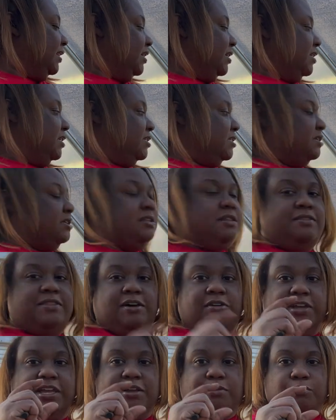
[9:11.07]
this,
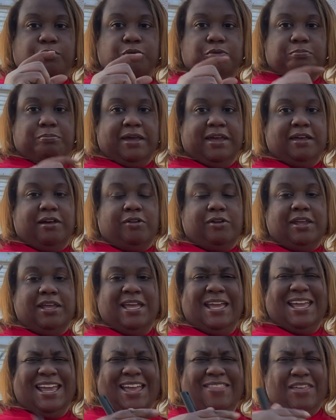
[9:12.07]
they'll get root bound
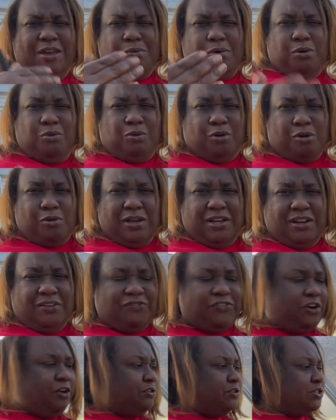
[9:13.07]
and they won't grow any
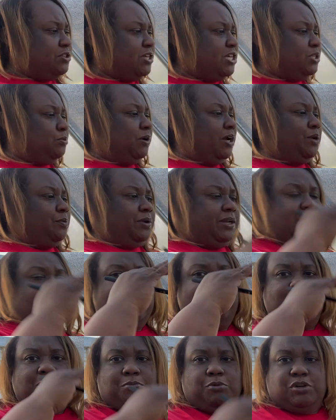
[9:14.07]
further. So that's why you want to
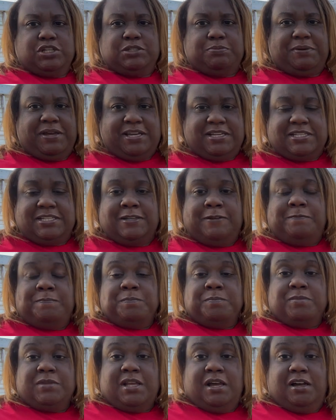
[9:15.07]
give them more space
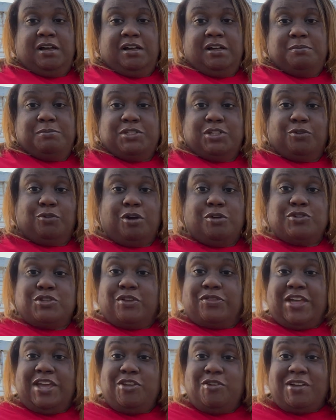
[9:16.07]
um, to grow. So
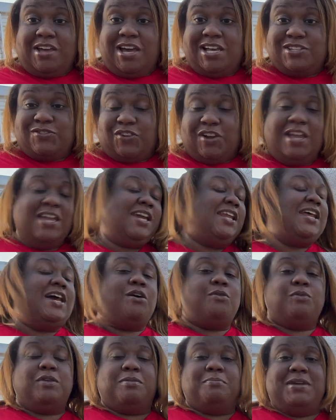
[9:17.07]
thank you guys for hanging
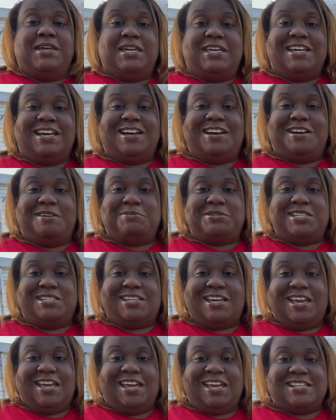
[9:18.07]
out with me um,
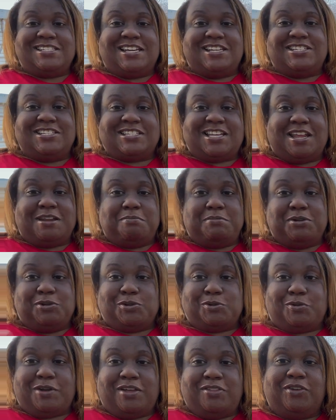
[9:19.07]
today as I just kind of
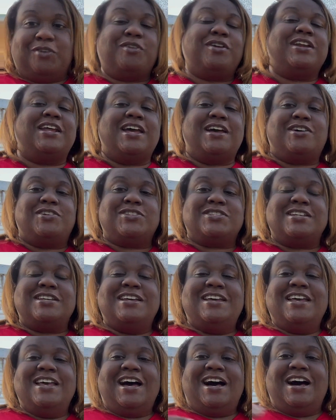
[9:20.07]
milled around the greenhouse
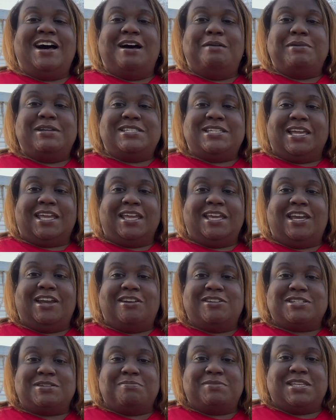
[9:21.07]
um, and taking
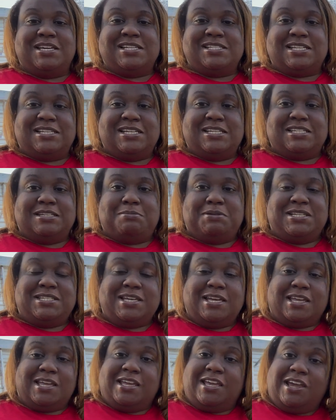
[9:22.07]
care of some things that needed to be
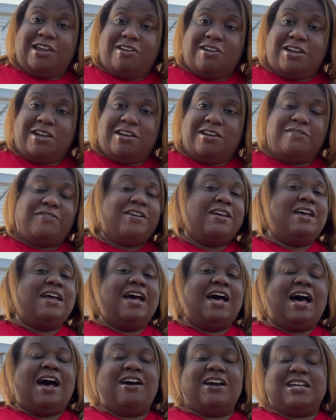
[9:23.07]
taken care of.
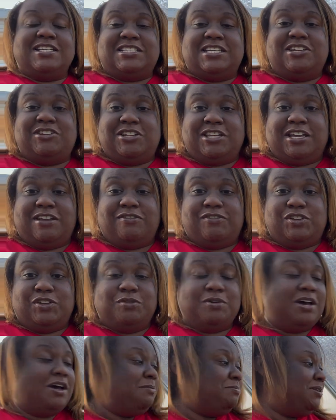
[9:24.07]
I'll continue to give
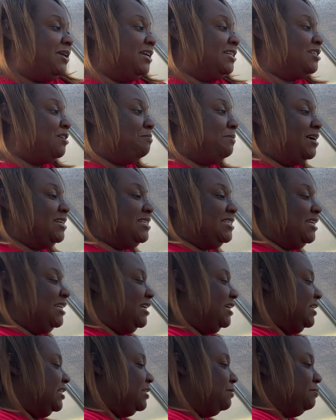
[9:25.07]
you updates on my
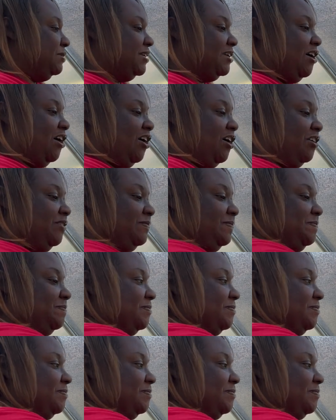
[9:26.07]
seeds, but y'all,